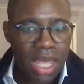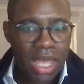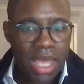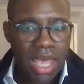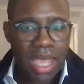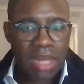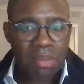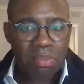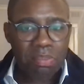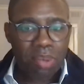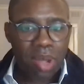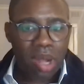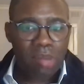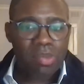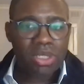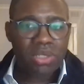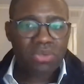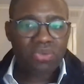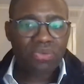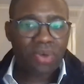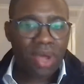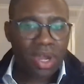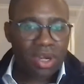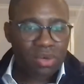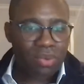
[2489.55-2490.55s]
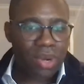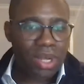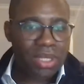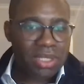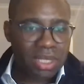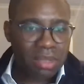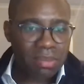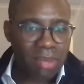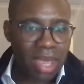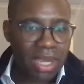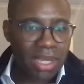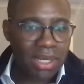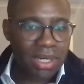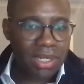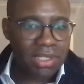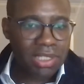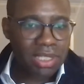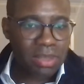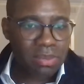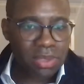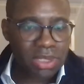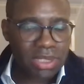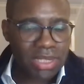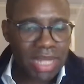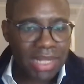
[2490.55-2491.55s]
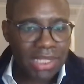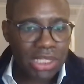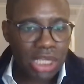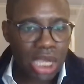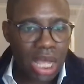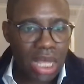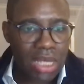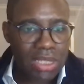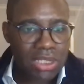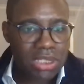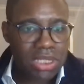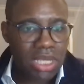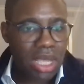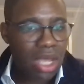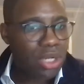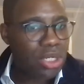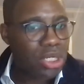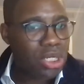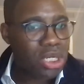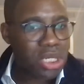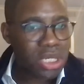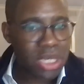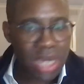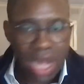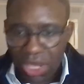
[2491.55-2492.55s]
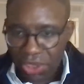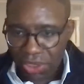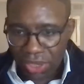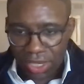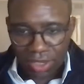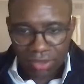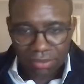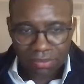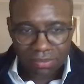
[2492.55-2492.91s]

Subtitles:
and public fundraising mechanisms that cost nothing.